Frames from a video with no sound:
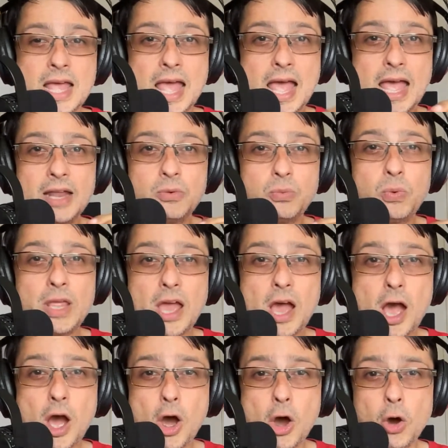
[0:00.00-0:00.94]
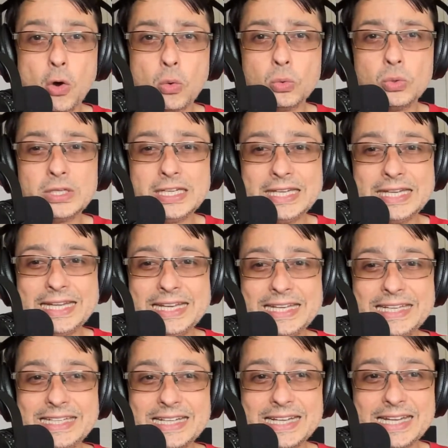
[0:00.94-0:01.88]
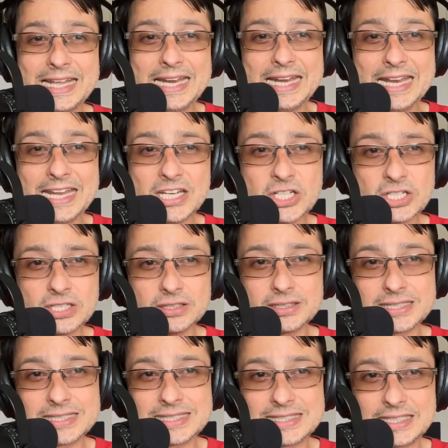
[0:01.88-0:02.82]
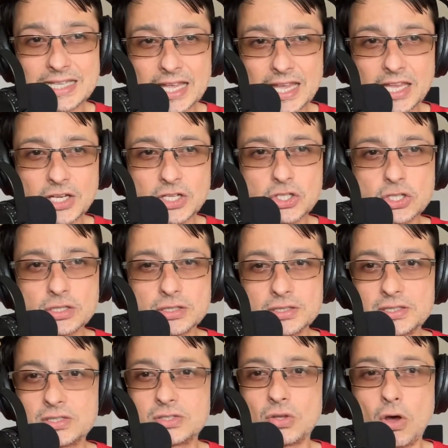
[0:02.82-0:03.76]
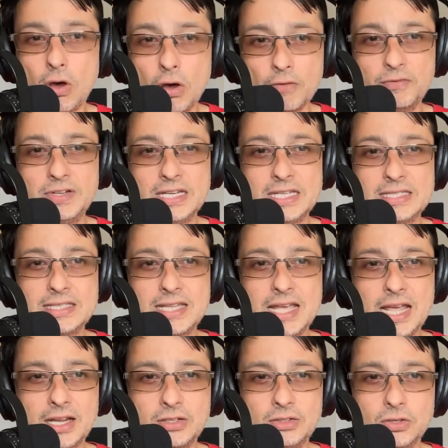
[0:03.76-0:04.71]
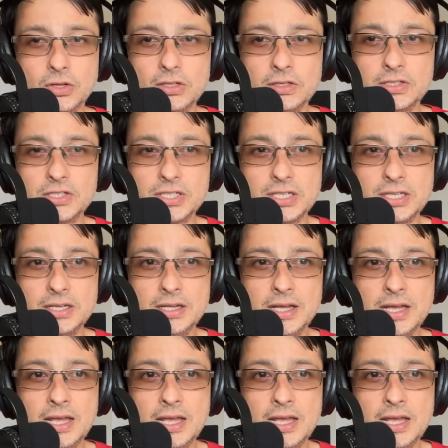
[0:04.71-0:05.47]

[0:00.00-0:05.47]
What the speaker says: And we are only in the initial stages of this technology.